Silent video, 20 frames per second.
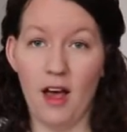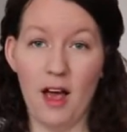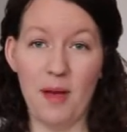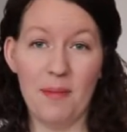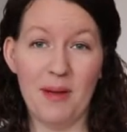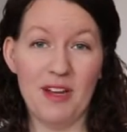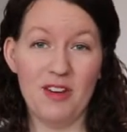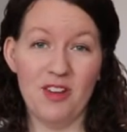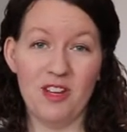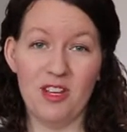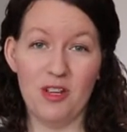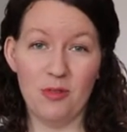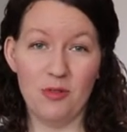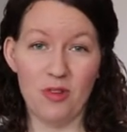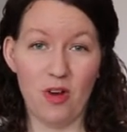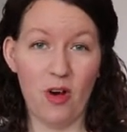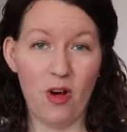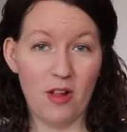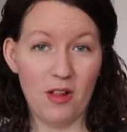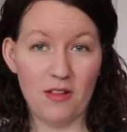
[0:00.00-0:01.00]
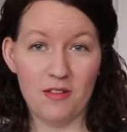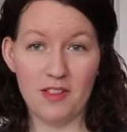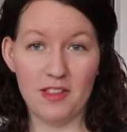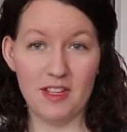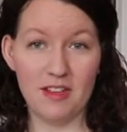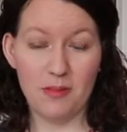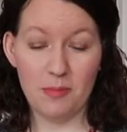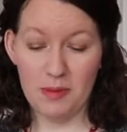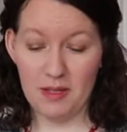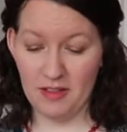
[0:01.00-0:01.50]
I might not use all of
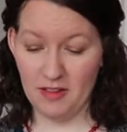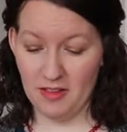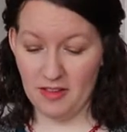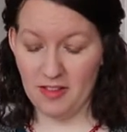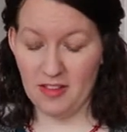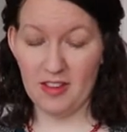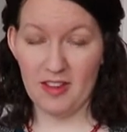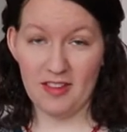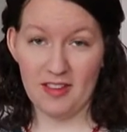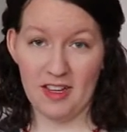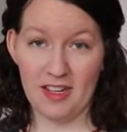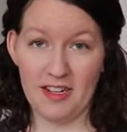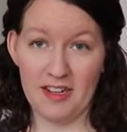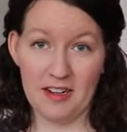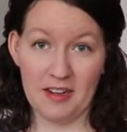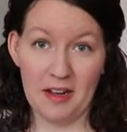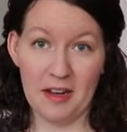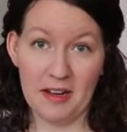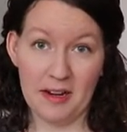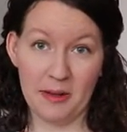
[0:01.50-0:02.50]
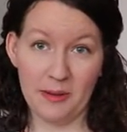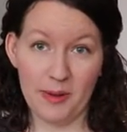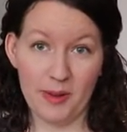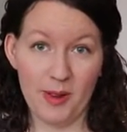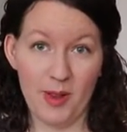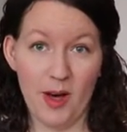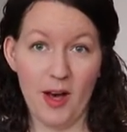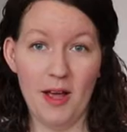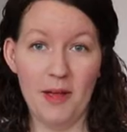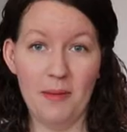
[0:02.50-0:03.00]
these pieces because I did cut out a
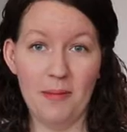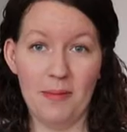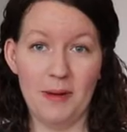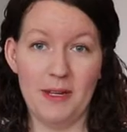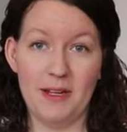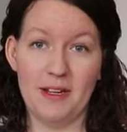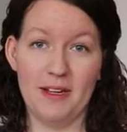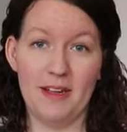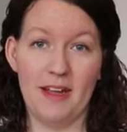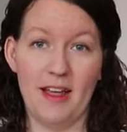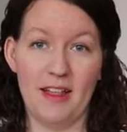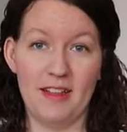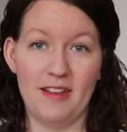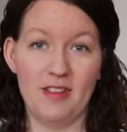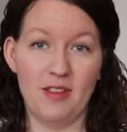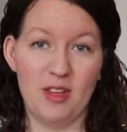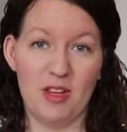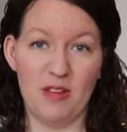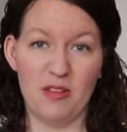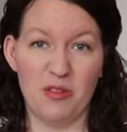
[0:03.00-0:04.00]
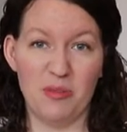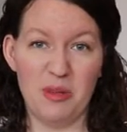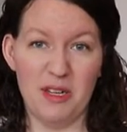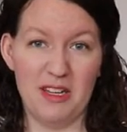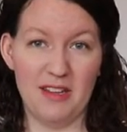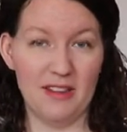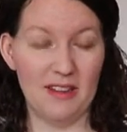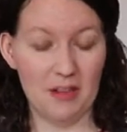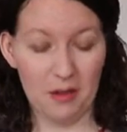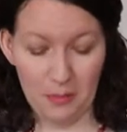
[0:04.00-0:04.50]
lot, but at least it gives
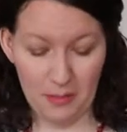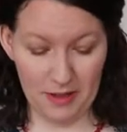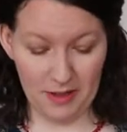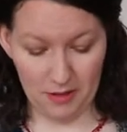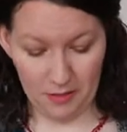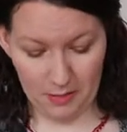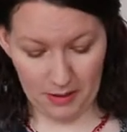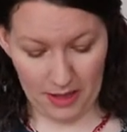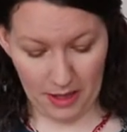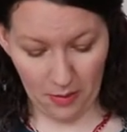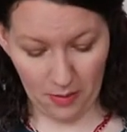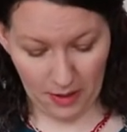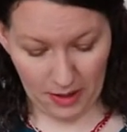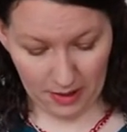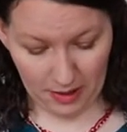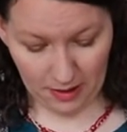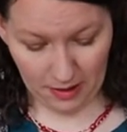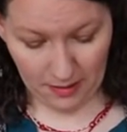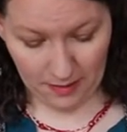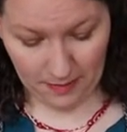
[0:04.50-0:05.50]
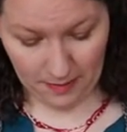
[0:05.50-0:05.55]
me a little bit to play with.